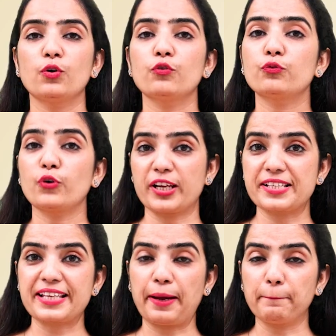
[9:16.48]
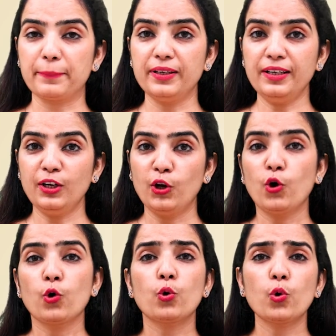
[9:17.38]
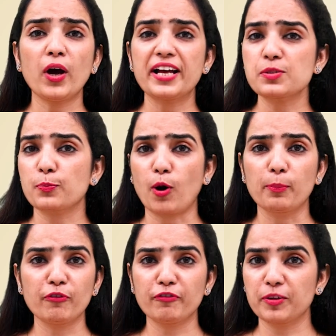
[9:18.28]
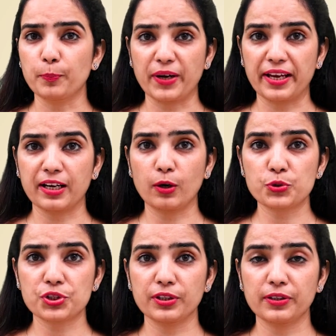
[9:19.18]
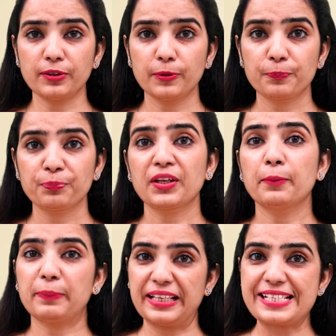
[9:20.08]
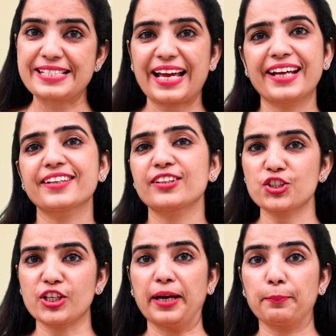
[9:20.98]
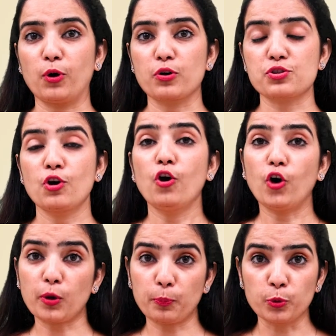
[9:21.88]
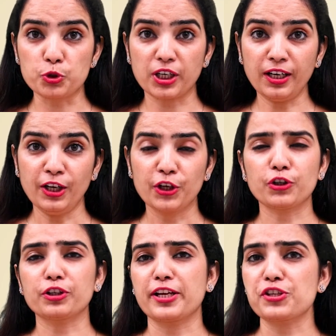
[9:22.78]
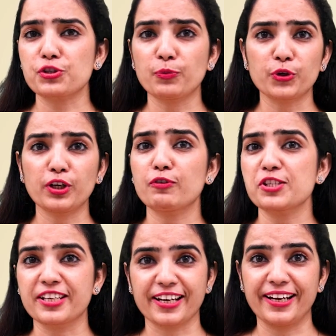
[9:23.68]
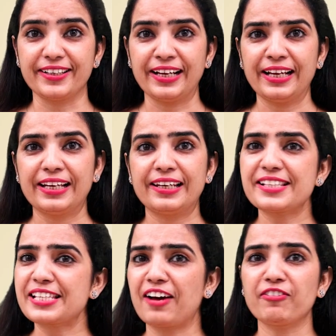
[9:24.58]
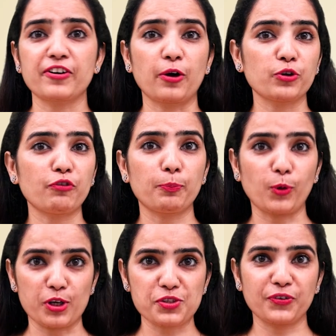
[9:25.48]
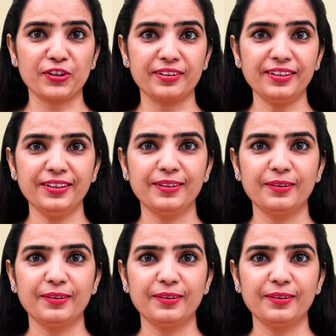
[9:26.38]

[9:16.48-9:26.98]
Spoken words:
for example, who has problem with breakouts here? Please write in the chat box. Or Pooja, your testimonial was great. Let's have a round of applause for her.